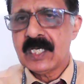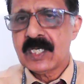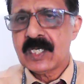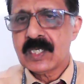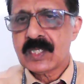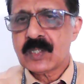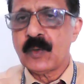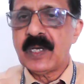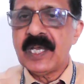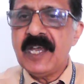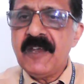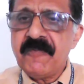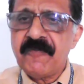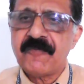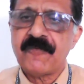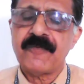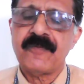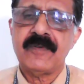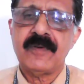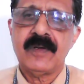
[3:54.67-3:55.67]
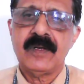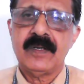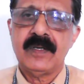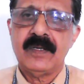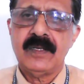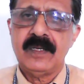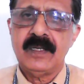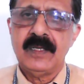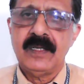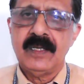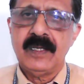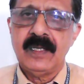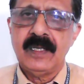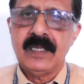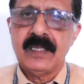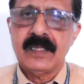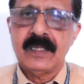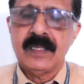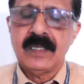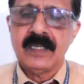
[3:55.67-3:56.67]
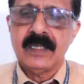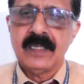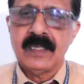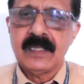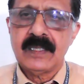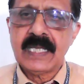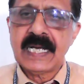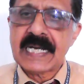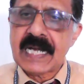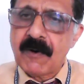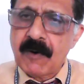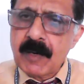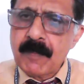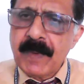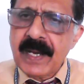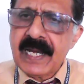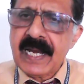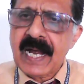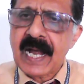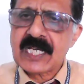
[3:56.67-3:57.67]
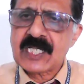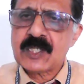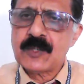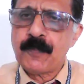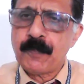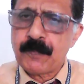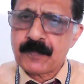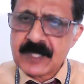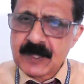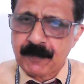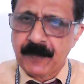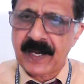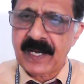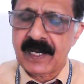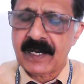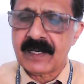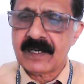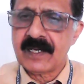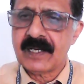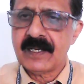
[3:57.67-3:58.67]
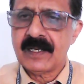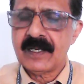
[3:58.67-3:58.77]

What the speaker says: So if the government has to spend